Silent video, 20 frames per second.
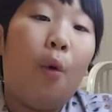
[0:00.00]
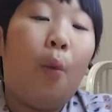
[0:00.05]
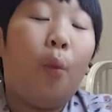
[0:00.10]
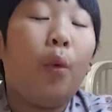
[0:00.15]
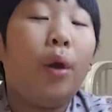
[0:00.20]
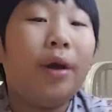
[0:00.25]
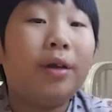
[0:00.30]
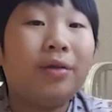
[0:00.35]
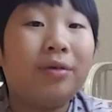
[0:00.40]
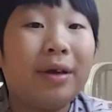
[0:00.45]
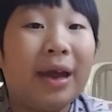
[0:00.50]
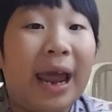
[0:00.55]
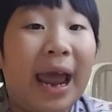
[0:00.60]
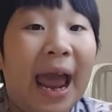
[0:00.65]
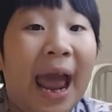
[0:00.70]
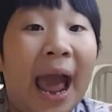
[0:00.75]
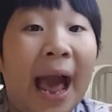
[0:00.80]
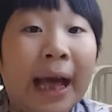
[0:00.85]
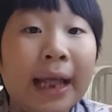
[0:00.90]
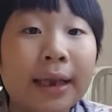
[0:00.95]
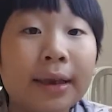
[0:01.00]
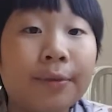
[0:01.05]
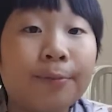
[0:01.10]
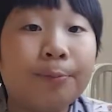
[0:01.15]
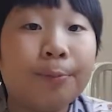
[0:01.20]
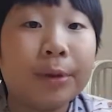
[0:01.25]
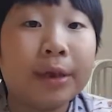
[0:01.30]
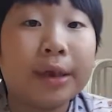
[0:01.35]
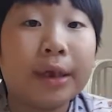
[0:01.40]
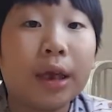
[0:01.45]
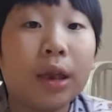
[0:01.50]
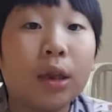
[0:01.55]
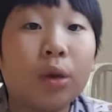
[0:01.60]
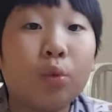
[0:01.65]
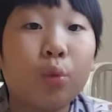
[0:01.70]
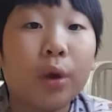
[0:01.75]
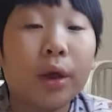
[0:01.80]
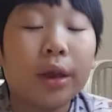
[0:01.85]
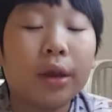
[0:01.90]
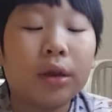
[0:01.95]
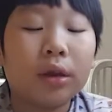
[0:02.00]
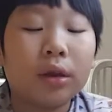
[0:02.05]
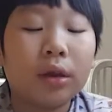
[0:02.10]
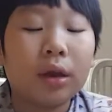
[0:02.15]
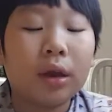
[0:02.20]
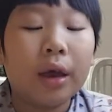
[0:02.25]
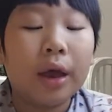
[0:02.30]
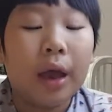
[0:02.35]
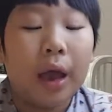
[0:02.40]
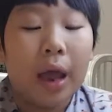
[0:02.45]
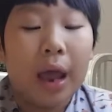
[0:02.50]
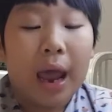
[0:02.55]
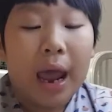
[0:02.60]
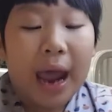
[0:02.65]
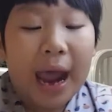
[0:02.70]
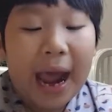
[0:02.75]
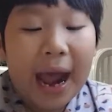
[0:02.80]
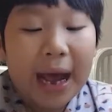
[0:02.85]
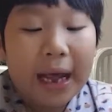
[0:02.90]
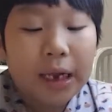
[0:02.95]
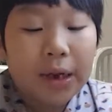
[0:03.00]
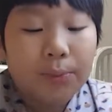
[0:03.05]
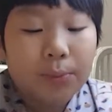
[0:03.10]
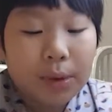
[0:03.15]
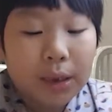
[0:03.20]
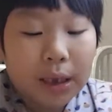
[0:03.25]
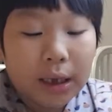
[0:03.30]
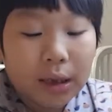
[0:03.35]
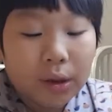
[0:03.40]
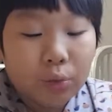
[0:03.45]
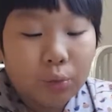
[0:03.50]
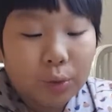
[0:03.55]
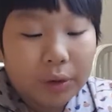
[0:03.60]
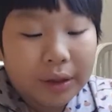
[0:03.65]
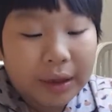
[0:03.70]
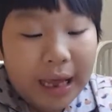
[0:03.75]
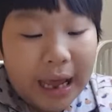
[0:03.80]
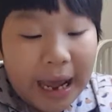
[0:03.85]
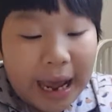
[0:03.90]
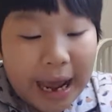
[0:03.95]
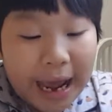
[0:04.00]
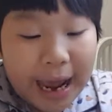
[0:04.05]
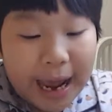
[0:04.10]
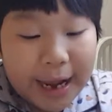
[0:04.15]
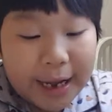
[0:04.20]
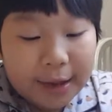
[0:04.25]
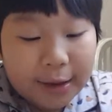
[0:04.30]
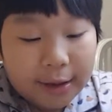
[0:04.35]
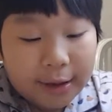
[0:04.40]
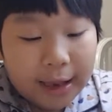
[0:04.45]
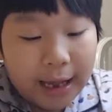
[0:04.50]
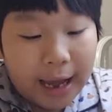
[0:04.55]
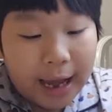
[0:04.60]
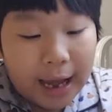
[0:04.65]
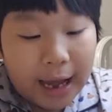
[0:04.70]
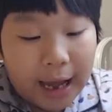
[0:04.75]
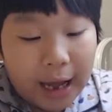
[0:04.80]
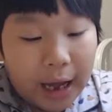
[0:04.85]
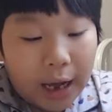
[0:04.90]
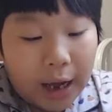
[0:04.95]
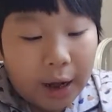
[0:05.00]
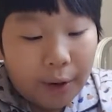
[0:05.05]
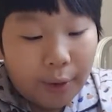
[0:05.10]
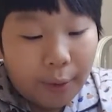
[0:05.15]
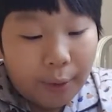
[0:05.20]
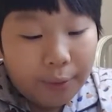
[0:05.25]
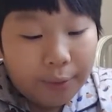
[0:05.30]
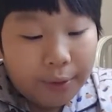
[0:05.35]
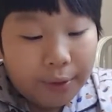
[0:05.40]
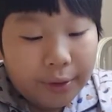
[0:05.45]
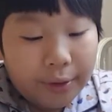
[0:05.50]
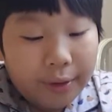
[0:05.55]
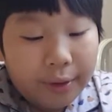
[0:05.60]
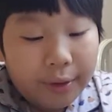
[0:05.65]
What do ant begins with? Ant begins with A sound.